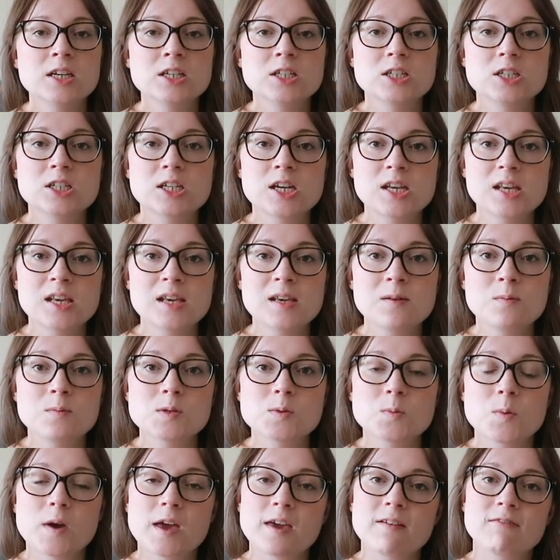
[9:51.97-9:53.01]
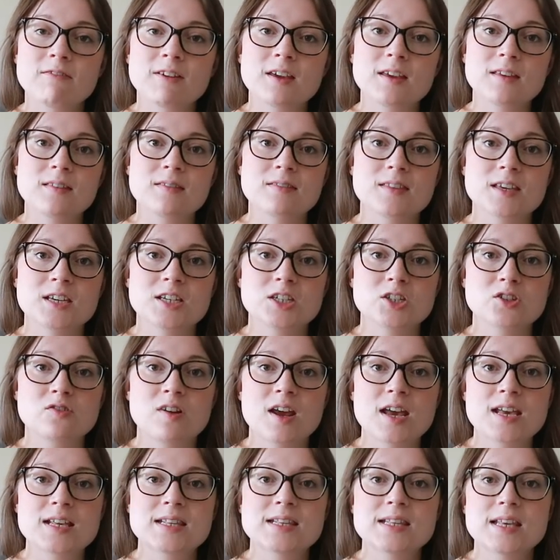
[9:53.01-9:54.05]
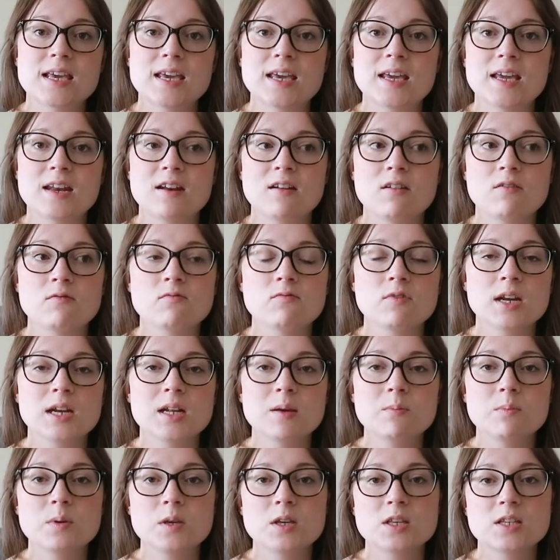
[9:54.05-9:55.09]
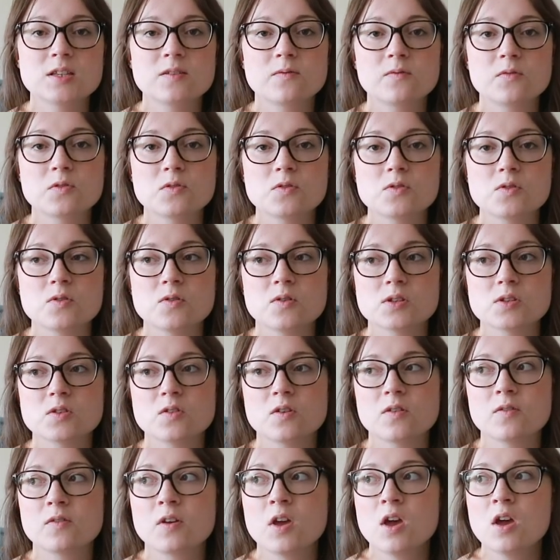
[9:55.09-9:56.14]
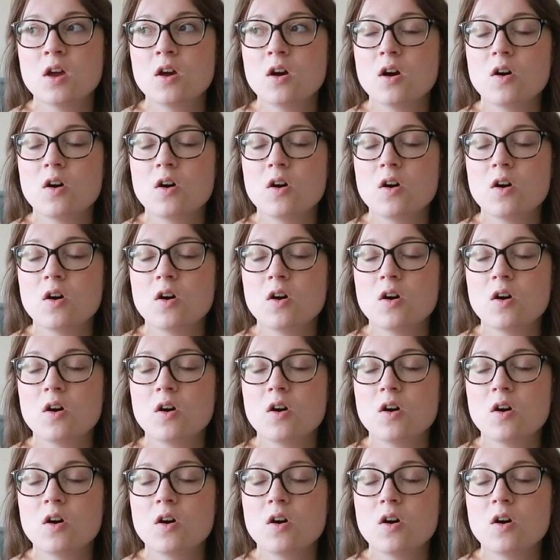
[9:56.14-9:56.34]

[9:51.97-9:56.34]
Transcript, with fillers: She was wearing this dress in a really beautiful sort of